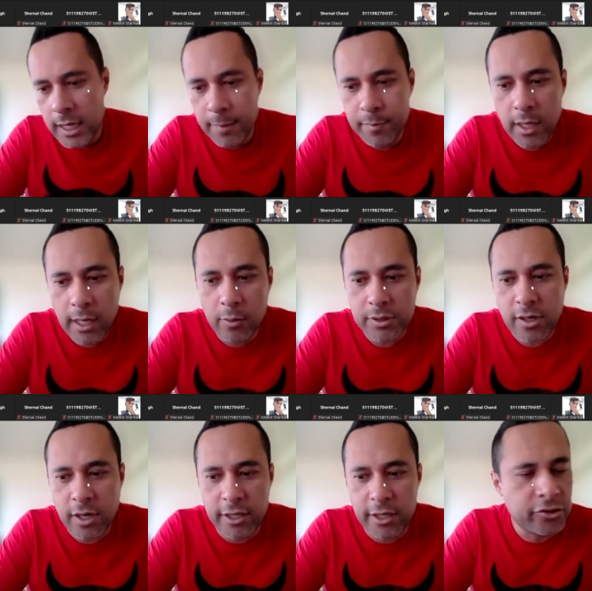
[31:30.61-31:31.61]
I was
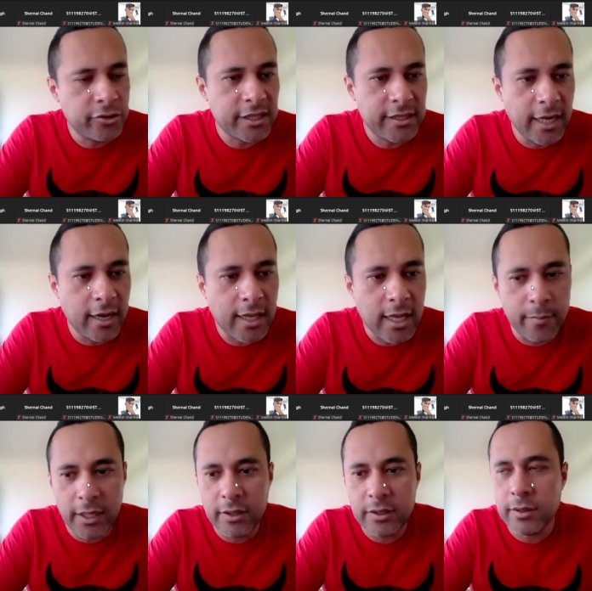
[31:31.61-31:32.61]
kind of stressed out
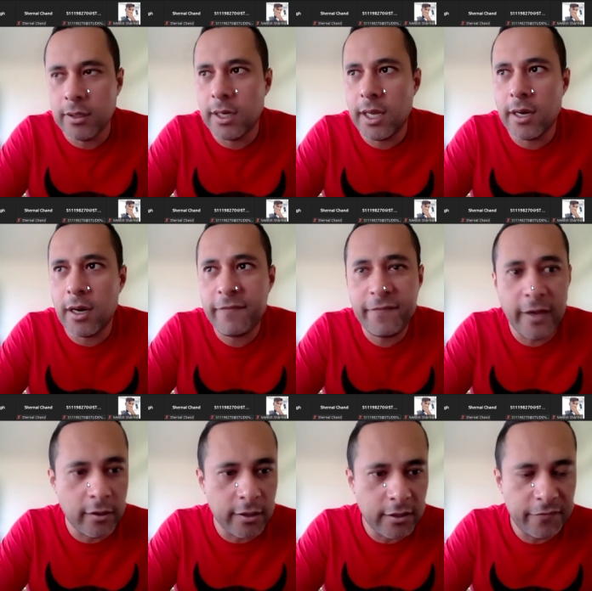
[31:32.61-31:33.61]
coming into it and I
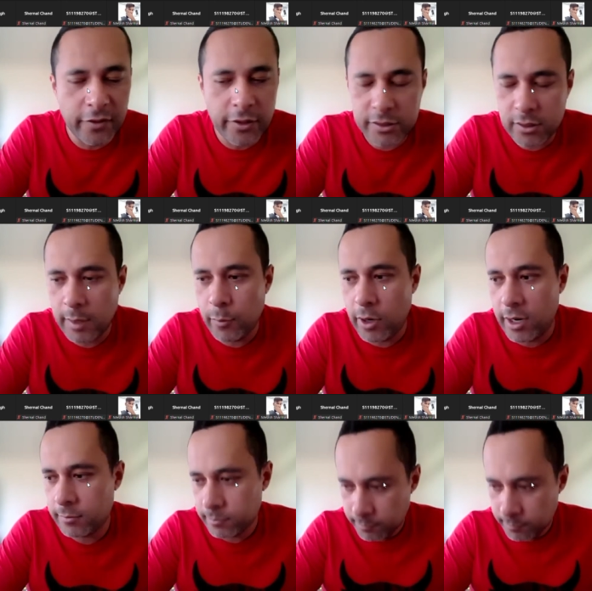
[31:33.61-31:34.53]
failed it the first time around.